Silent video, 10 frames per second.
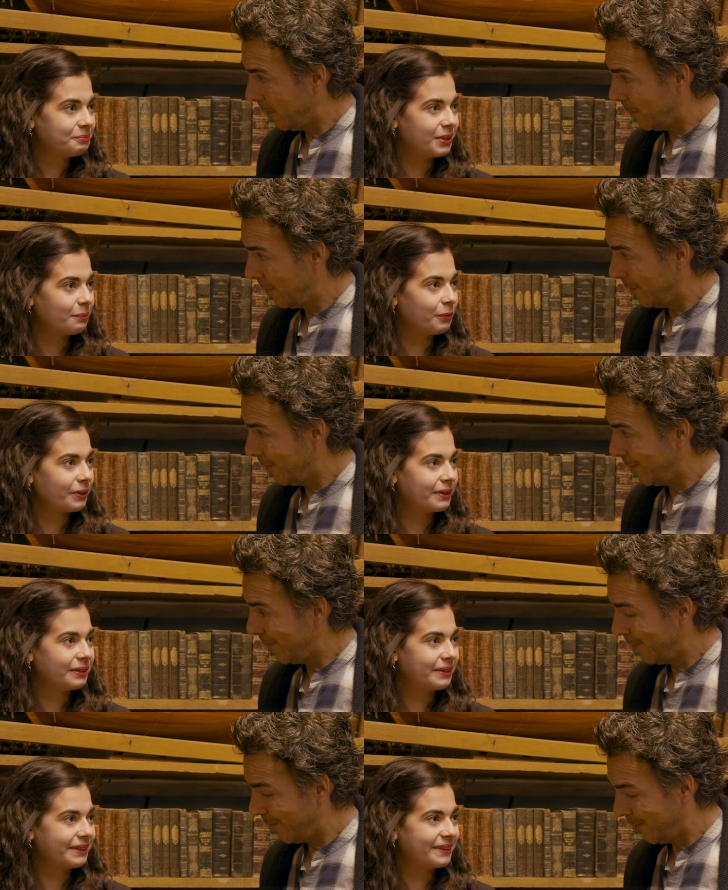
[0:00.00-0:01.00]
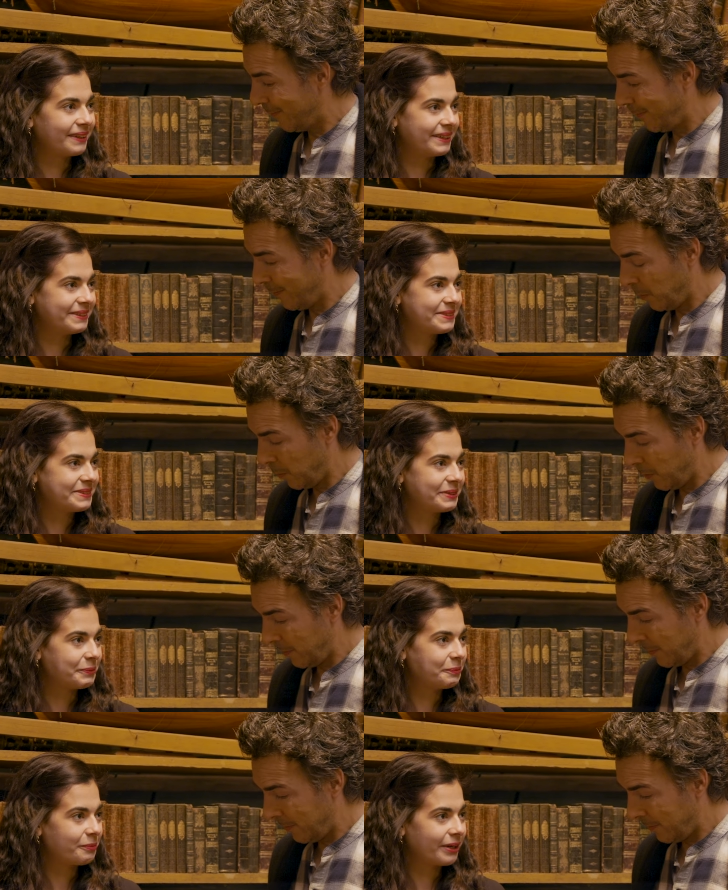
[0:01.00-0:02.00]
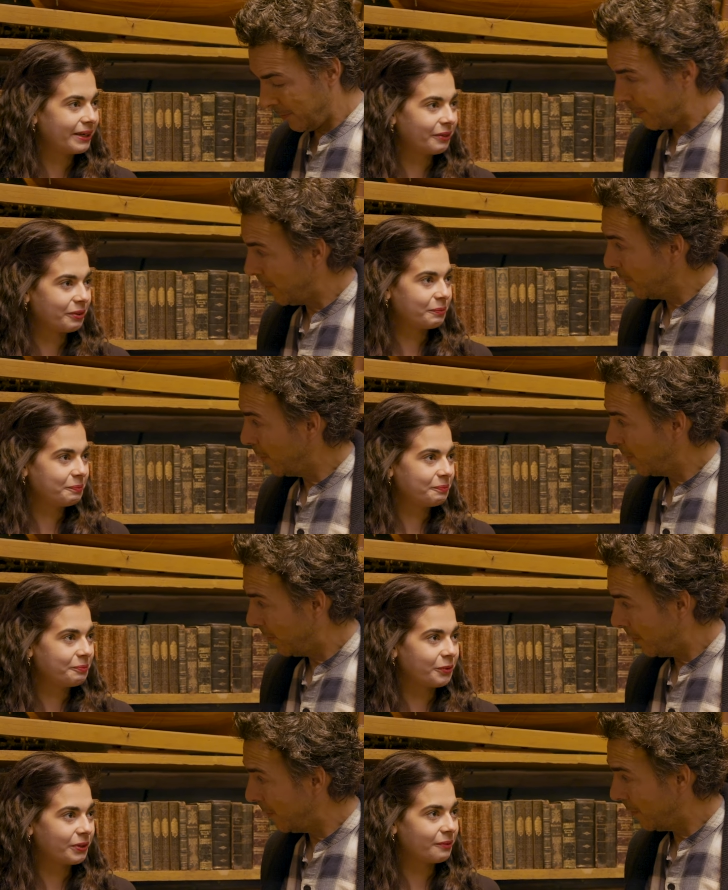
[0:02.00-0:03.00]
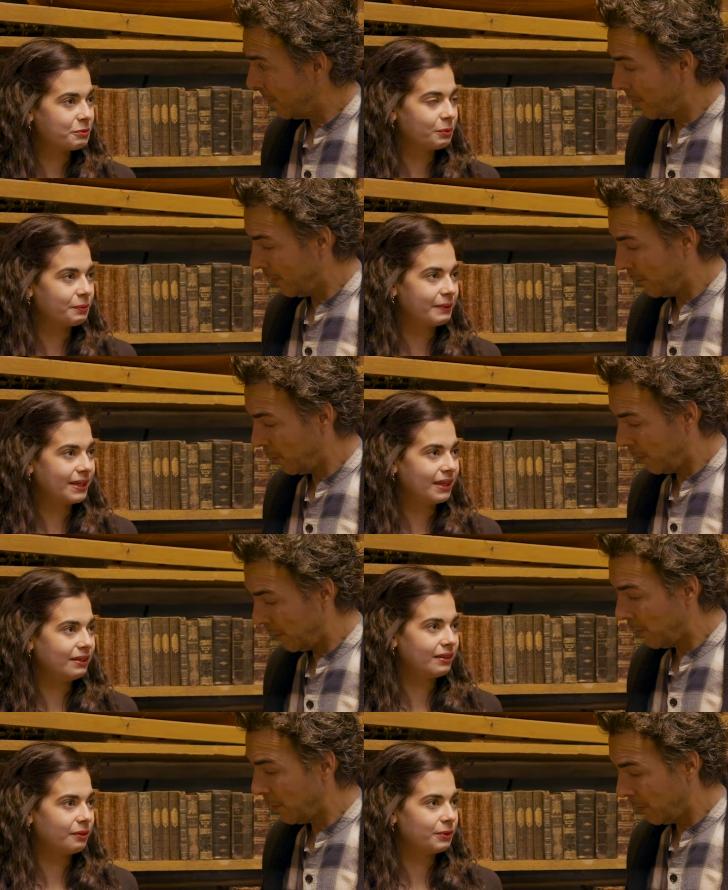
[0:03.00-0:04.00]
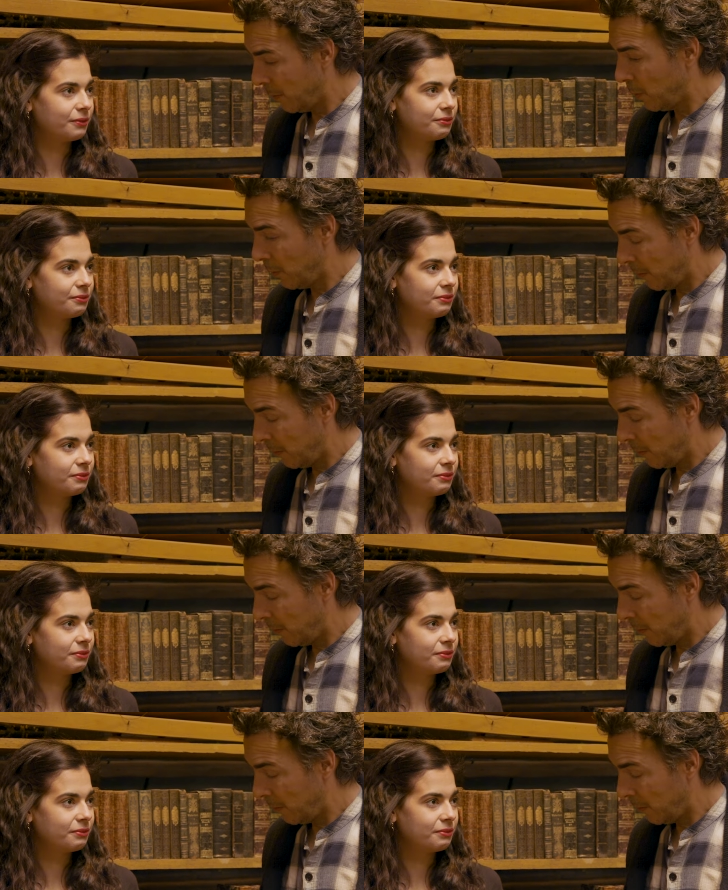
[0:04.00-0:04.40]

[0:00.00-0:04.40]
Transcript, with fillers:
Speaker 1: been more inclined to braille or more comfortable with my cane. I would have